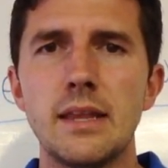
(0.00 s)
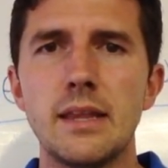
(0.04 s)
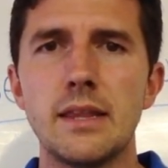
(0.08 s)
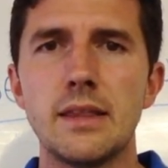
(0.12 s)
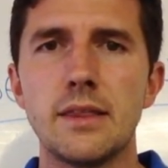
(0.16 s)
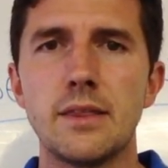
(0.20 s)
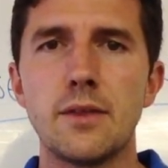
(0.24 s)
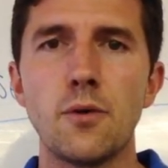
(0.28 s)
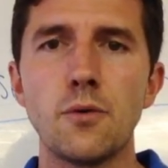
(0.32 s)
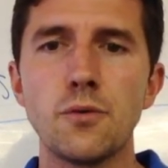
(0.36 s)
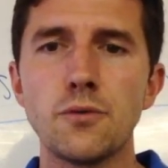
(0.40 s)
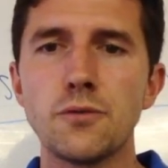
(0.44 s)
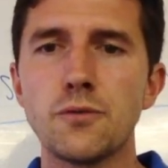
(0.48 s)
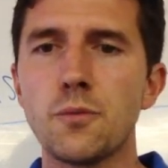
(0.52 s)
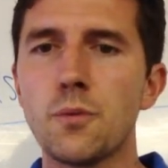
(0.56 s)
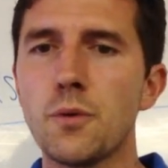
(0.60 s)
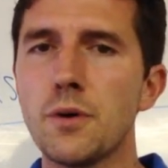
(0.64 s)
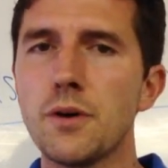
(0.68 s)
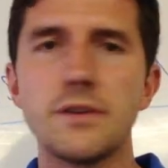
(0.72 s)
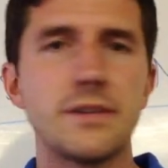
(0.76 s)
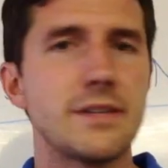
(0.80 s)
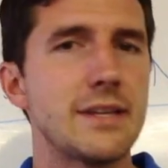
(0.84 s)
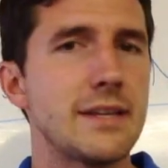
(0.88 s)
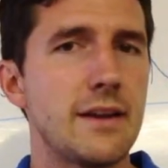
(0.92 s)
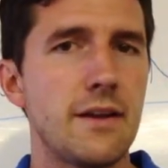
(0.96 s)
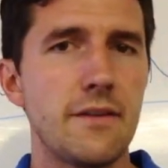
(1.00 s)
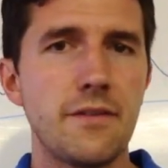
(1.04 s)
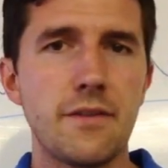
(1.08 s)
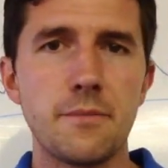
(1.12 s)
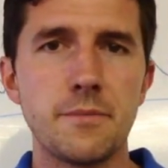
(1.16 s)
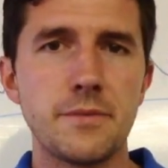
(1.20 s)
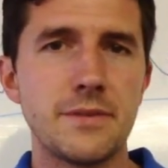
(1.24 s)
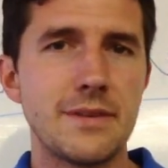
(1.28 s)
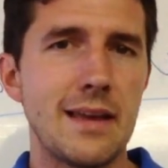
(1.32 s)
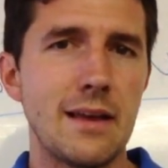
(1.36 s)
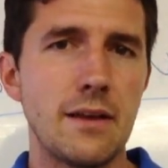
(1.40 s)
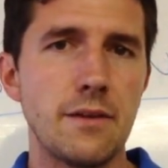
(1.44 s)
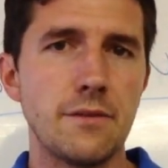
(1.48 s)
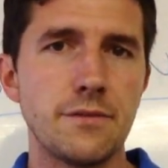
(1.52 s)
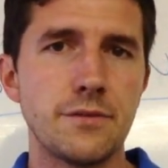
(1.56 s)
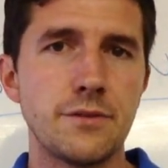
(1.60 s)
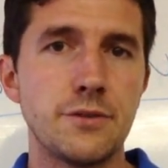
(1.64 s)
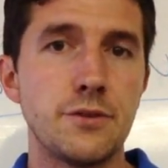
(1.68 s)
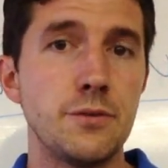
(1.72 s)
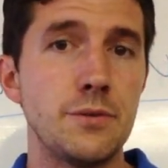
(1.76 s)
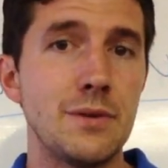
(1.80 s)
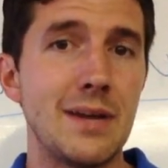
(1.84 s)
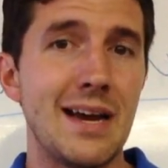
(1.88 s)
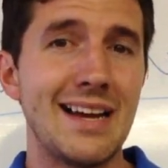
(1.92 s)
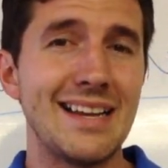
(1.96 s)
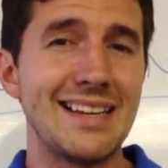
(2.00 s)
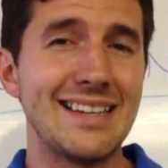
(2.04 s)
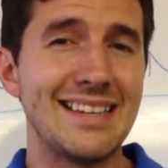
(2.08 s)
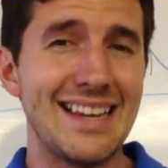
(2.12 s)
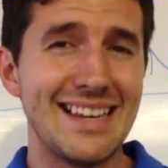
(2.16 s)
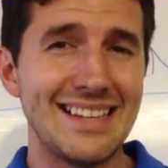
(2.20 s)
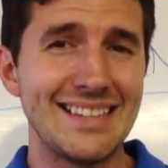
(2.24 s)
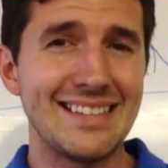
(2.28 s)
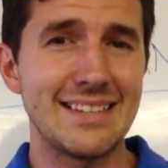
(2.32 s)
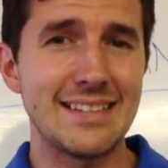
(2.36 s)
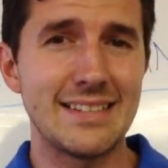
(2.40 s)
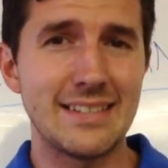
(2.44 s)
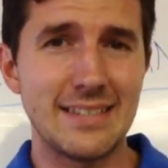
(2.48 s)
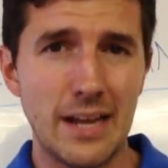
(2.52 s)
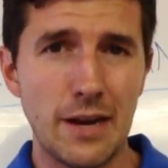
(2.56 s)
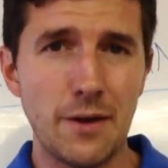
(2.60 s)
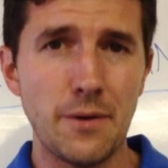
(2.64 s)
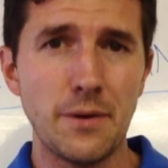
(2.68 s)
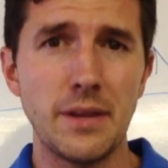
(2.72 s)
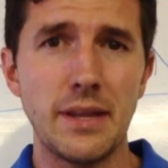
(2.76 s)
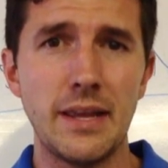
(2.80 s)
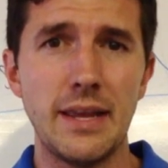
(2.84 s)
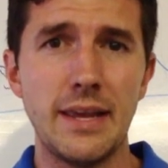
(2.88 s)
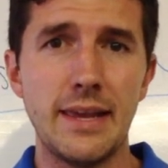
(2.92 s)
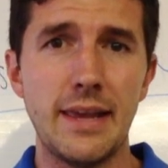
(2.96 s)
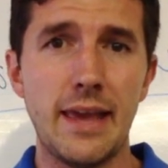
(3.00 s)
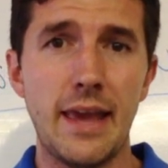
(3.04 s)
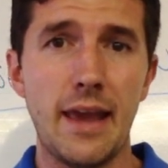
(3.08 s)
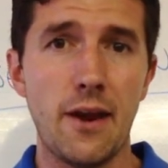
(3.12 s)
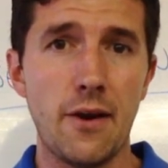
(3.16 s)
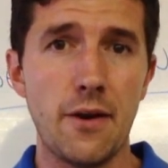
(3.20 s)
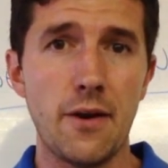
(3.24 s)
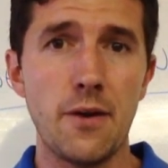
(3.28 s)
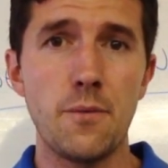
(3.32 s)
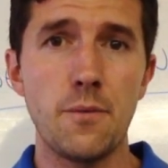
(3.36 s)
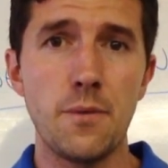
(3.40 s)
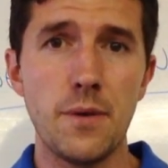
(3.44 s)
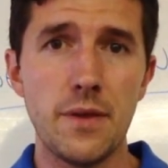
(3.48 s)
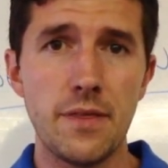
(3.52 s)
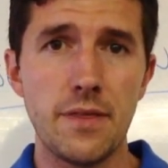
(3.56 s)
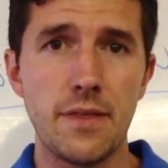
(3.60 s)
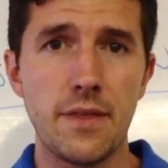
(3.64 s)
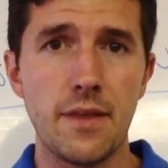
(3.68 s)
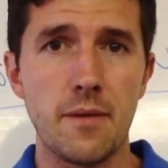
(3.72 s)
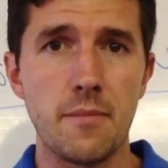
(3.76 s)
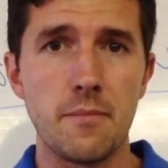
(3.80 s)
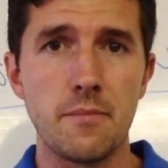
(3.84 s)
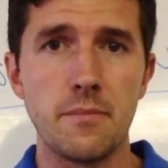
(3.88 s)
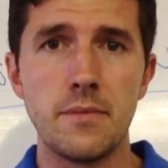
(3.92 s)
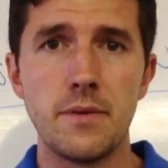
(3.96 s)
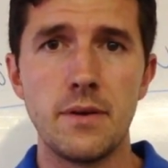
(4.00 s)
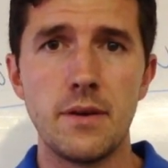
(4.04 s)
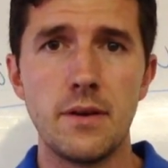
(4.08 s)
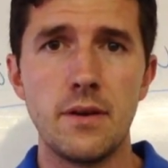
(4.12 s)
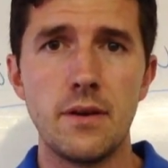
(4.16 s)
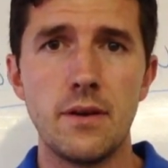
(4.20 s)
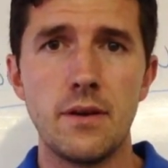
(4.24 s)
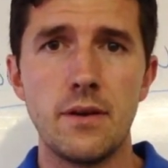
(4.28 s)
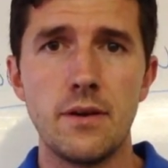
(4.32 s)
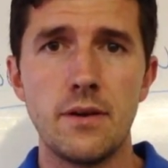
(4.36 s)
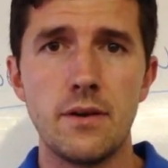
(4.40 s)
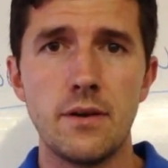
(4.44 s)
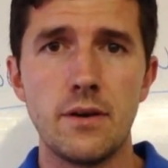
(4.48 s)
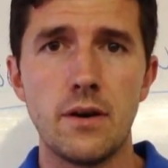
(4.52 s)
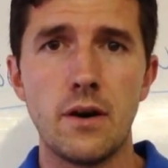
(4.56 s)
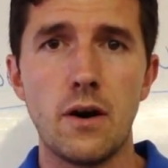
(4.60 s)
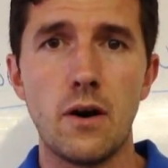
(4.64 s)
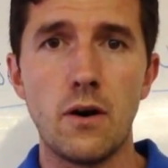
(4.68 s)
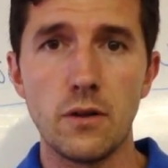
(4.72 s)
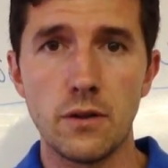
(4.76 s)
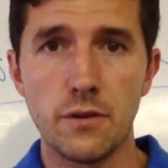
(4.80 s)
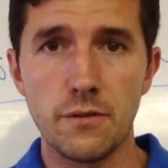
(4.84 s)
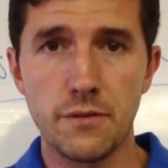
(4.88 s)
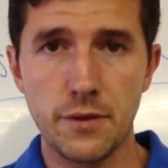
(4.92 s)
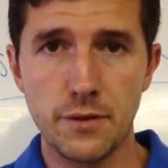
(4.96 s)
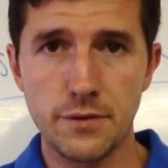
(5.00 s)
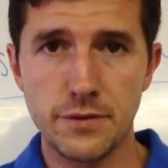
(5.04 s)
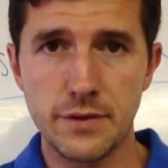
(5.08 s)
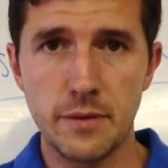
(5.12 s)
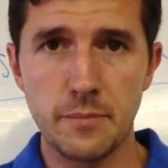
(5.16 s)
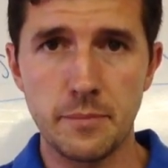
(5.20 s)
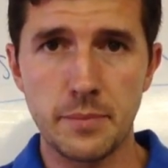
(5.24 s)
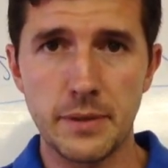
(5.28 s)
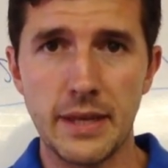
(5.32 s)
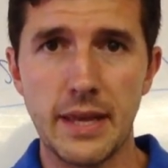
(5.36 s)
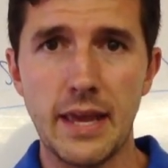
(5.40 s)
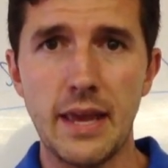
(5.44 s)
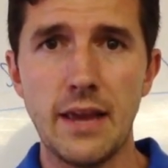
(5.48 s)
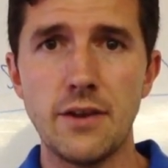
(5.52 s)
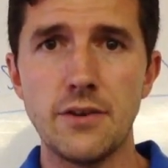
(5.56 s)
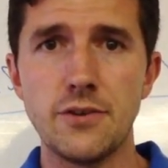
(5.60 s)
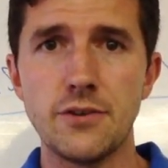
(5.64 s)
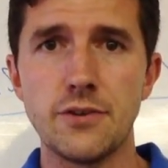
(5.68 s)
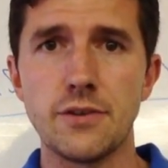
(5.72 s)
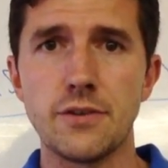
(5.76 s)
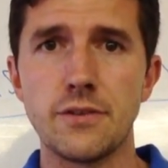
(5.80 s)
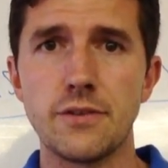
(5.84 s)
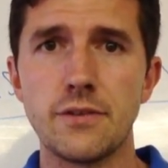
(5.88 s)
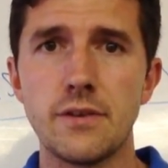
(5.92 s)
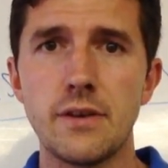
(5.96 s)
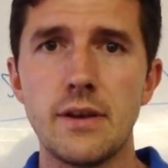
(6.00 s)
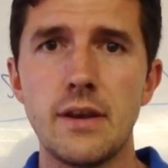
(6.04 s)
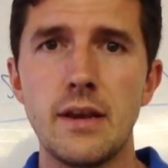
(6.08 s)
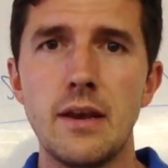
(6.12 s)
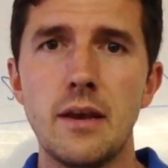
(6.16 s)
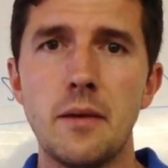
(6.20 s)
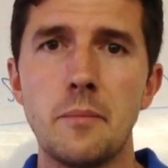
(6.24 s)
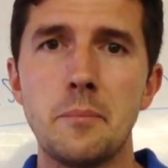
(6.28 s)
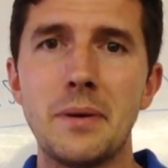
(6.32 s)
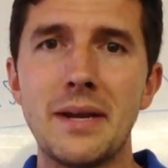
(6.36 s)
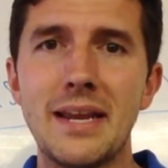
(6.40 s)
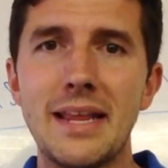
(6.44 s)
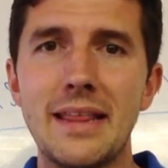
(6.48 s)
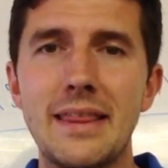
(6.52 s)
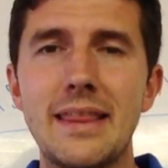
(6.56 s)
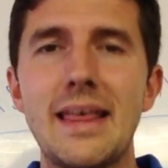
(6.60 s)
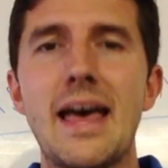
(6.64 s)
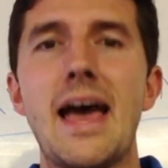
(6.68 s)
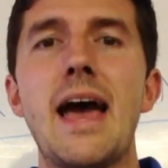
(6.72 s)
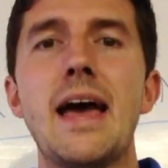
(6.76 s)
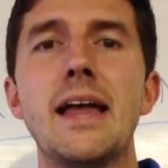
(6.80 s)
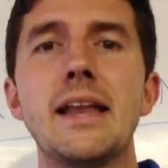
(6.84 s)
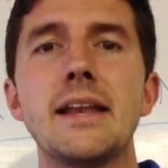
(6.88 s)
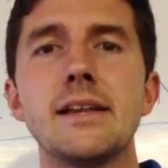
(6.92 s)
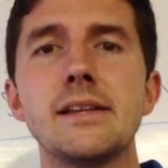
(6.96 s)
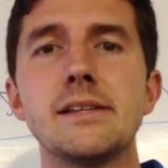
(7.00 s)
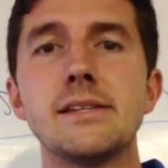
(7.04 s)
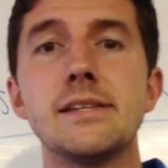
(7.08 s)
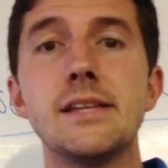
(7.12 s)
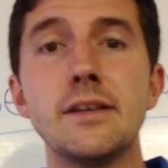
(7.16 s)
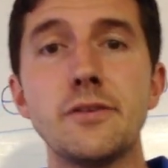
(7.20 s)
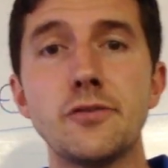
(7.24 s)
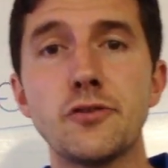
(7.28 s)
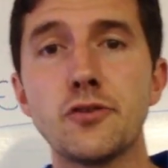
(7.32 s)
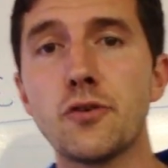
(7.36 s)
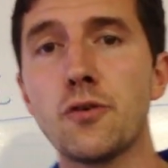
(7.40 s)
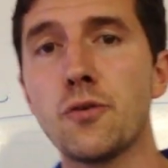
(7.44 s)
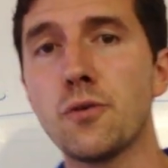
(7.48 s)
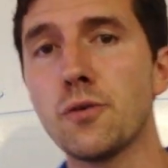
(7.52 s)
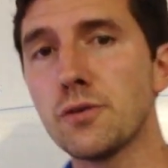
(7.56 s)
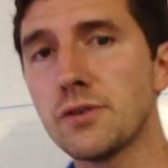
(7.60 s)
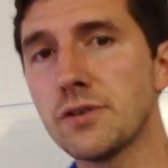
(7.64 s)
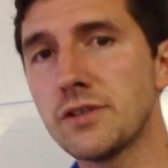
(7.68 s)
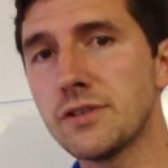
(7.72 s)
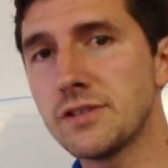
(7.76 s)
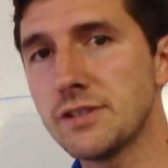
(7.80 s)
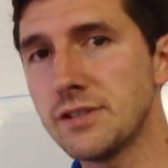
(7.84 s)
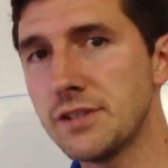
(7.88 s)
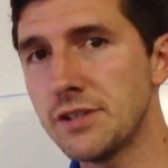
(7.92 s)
Those words in and of themselves do not necessarily carry with them all of those implications. But in that discourse